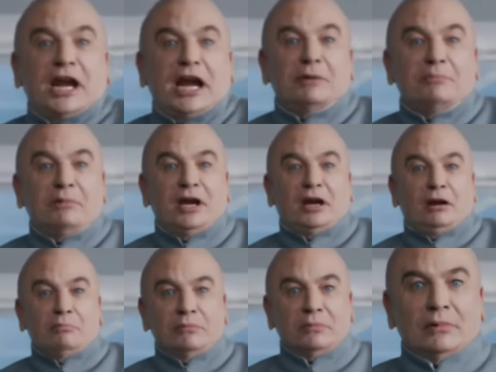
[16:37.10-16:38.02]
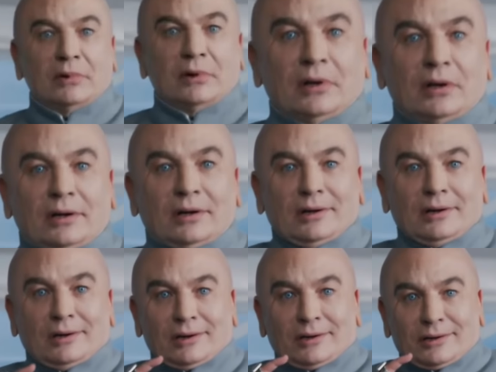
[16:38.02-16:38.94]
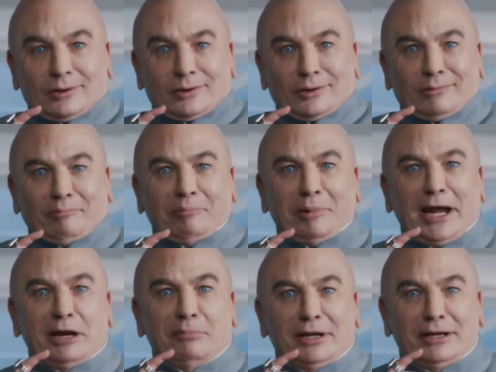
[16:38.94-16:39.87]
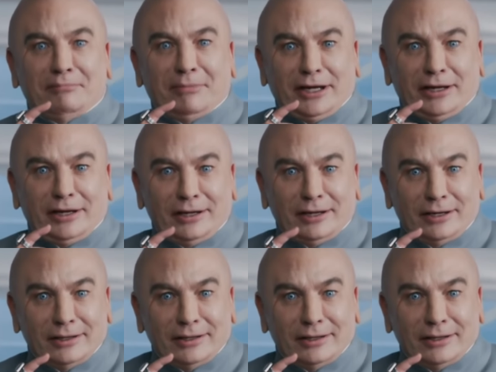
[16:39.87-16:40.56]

And what about this person you know doing the thing you know from